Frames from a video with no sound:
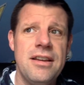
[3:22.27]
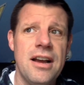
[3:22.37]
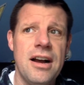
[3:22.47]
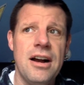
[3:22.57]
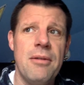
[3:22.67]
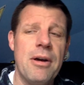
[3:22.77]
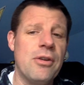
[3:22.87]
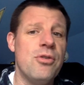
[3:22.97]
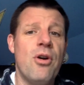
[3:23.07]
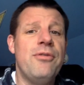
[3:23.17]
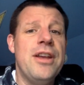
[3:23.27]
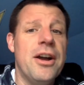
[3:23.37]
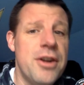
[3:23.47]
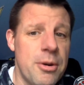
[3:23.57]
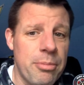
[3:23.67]
I don't know if he
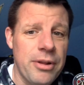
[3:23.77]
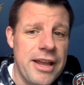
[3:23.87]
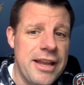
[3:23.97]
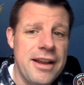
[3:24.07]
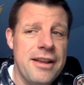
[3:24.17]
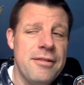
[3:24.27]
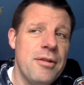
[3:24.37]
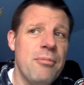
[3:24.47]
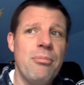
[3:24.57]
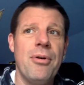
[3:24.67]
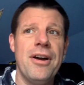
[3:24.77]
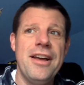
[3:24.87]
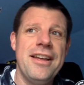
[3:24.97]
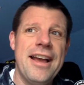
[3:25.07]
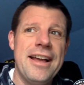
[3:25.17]
underplayed it,
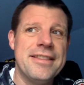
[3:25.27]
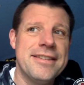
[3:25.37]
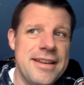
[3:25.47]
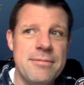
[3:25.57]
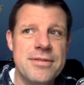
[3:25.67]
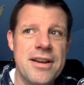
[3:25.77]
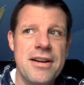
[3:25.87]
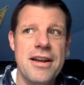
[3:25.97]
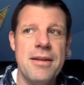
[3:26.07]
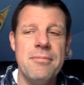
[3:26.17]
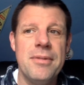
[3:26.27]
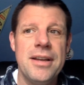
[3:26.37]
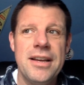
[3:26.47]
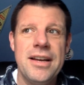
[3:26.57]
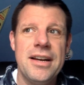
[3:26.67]
but at the same time,
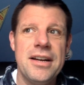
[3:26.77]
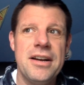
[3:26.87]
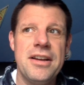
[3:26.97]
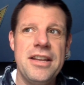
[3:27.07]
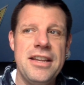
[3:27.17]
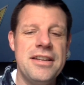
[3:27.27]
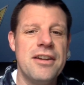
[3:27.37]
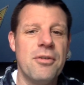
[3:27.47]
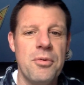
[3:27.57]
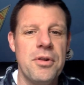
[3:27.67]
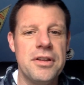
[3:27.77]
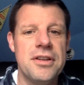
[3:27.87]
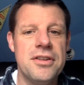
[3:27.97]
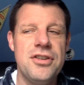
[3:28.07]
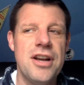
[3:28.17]
he did a really
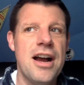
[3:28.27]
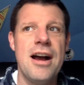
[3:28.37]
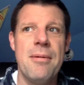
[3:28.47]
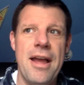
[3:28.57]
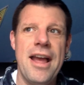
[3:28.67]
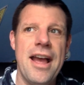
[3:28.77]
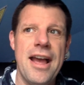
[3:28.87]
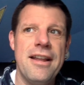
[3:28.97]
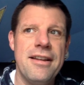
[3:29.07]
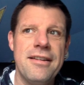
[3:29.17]
good job at